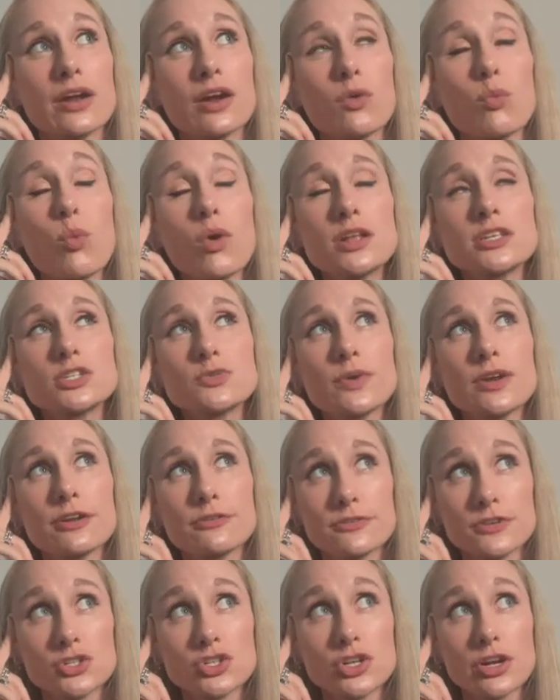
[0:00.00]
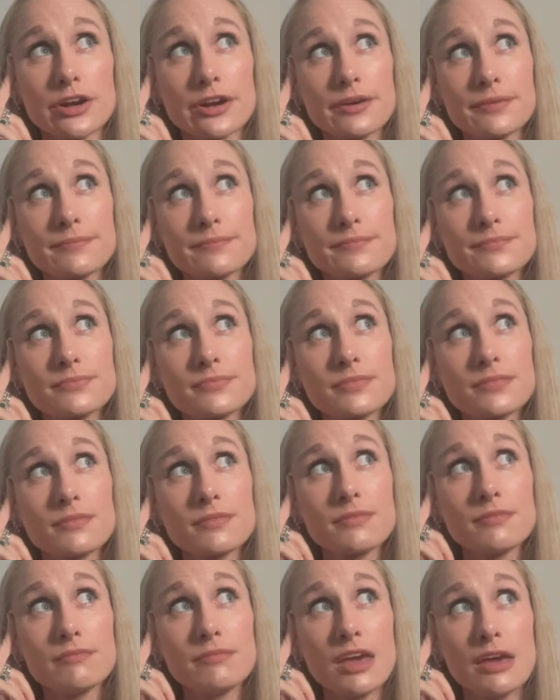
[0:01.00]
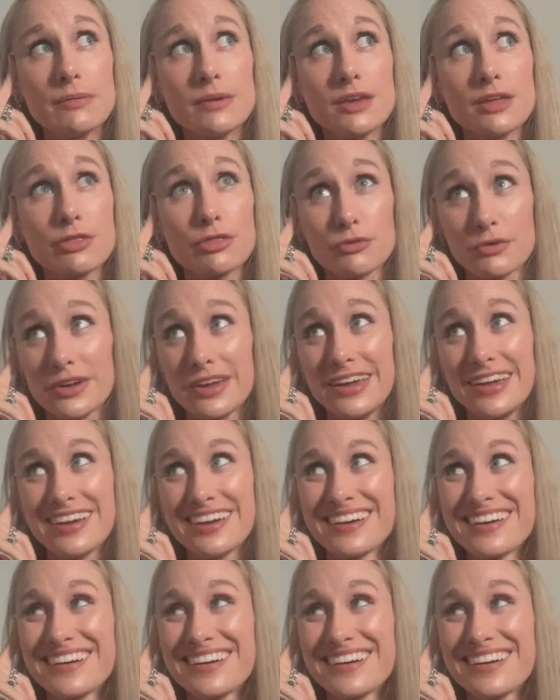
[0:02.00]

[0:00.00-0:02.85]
one sweater for sure, maybe 3.